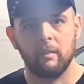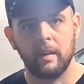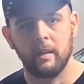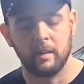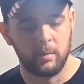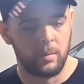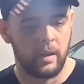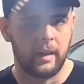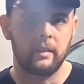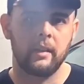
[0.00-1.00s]

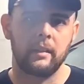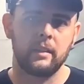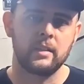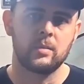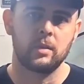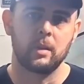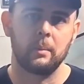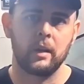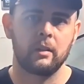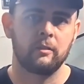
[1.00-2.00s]
I could take this with the
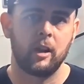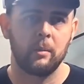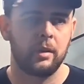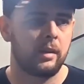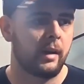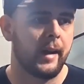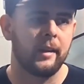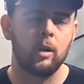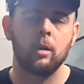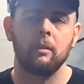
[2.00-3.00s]
microfiber. I
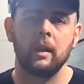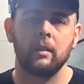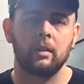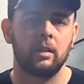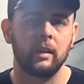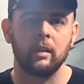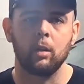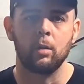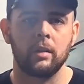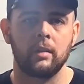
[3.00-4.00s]
can go around, clean the
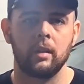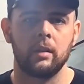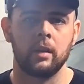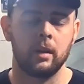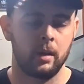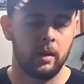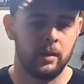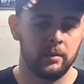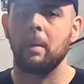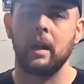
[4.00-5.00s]
interior,
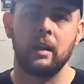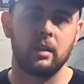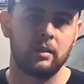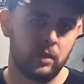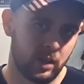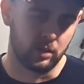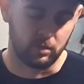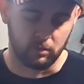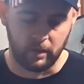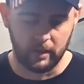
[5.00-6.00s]
depending on the
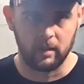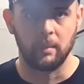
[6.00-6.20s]
vehicle, right?